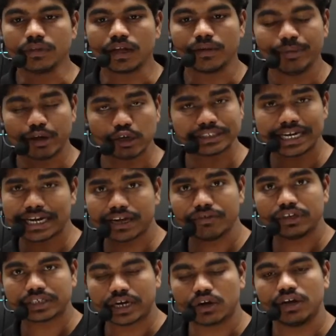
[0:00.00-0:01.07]
Because in
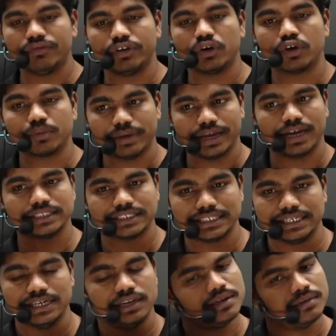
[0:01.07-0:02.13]
interviews and all, if you go to BRC,
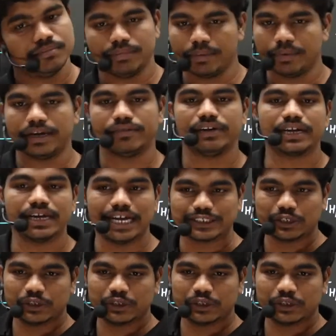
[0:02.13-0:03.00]
people definitely ask you